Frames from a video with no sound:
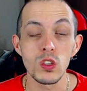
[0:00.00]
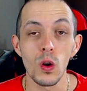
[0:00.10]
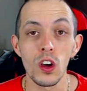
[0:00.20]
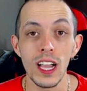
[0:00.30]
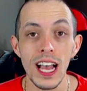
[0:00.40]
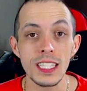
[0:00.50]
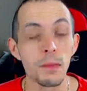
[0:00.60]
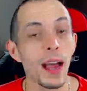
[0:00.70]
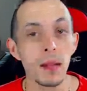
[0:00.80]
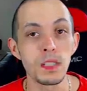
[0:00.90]
What is going on
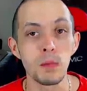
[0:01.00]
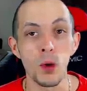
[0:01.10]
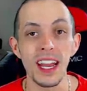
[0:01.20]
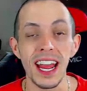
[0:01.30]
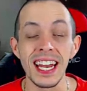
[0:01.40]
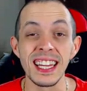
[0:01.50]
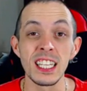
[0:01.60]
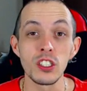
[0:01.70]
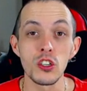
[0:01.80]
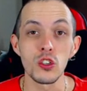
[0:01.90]
guys, my name is Brent
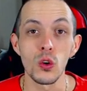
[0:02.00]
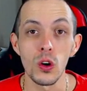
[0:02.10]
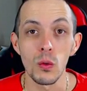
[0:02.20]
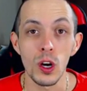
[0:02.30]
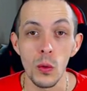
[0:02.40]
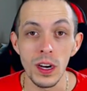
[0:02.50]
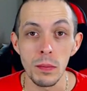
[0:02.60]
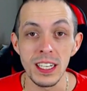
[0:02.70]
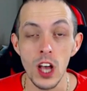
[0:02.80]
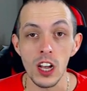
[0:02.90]
and in this tutorial we're
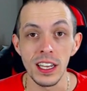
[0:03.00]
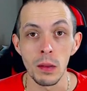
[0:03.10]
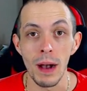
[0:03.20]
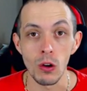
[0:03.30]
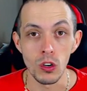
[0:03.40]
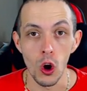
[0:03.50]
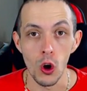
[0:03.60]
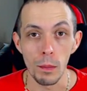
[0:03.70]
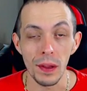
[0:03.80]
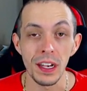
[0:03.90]
going to be talking
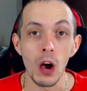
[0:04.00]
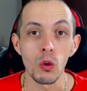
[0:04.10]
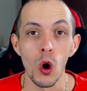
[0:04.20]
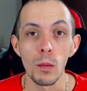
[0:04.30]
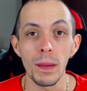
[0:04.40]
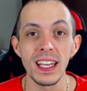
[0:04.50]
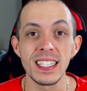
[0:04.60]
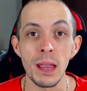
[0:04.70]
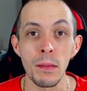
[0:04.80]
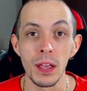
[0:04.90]
about Gulp. Now
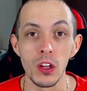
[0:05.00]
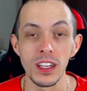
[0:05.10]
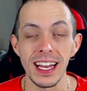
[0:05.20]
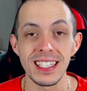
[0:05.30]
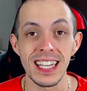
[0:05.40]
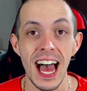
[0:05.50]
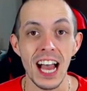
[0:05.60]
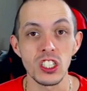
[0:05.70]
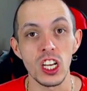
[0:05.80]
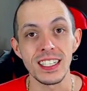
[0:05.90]
Gulp is a build
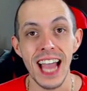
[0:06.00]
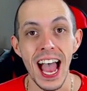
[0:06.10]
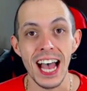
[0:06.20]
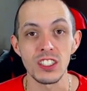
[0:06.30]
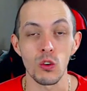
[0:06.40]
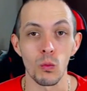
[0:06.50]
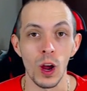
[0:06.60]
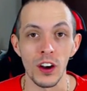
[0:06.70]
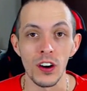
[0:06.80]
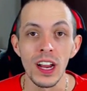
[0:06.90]
slash
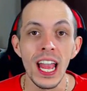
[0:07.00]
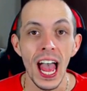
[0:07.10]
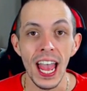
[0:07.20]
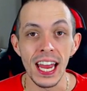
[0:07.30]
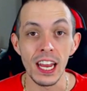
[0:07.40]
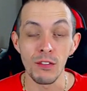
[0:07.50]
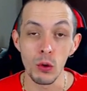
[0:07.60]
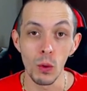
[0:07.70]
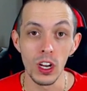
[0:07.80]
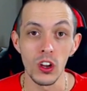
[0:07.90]
task runner
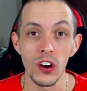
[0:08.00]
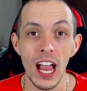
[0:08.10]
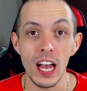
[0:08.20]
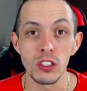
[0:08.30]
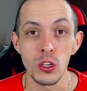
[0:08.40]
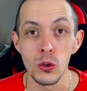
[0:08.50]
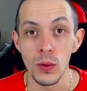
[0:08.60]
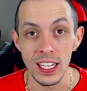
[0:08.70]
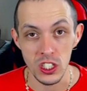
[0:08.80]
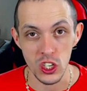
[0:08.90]
and if you want to learn how
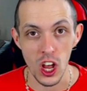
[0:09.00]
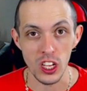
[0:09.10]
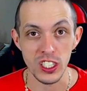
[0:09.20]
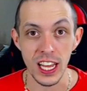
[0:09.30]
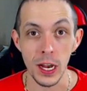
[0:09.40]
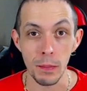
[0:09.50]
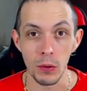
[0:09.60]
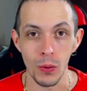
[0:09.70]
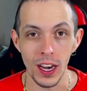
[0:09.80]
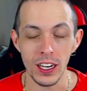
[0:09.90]
to install,
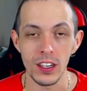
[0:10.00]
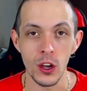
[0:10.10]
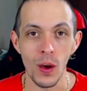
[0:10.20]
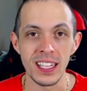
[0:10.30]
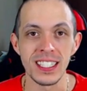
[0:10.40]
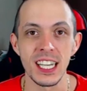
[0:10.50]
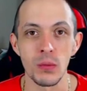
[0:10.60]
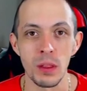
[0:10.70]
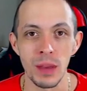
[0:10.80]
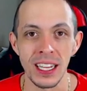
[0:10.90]
set up, and run it, go ahead
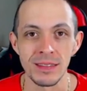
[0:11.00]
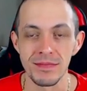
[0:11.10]
and stick with